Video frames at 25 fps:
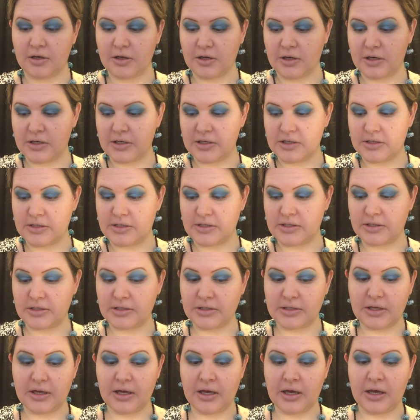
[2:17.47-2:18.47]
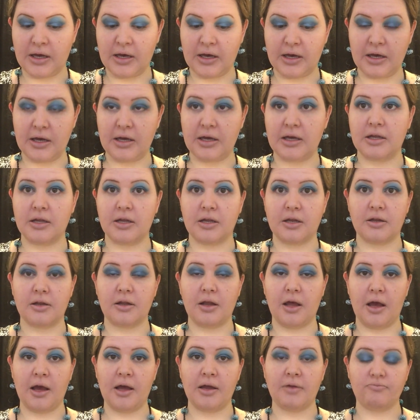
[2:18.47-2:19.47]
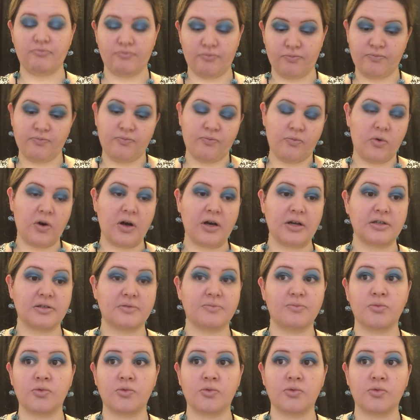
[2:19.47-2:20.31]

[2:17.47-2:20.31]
because I want